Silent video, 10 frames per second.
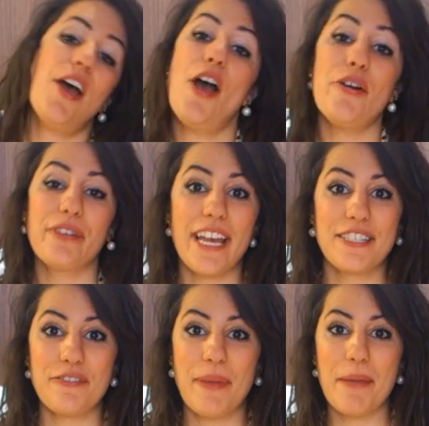Okay,
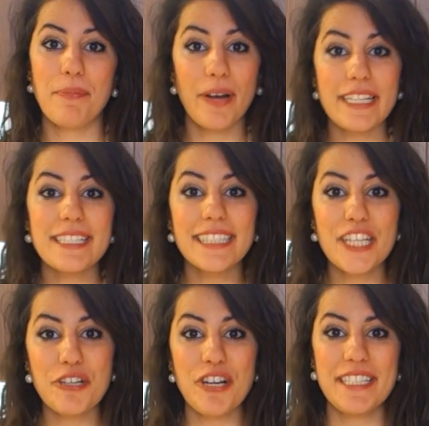so my pretzel
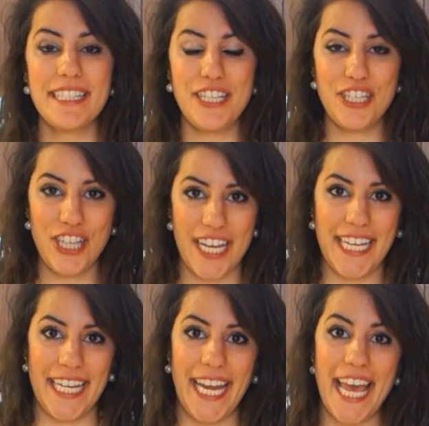encrusted
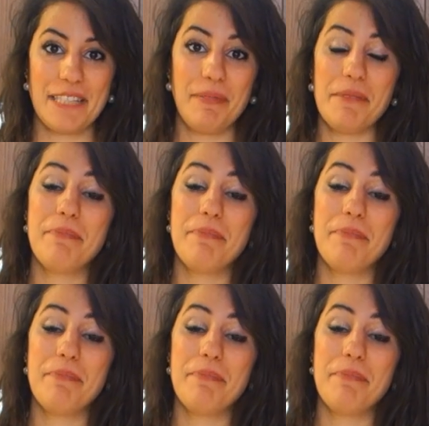chicken has been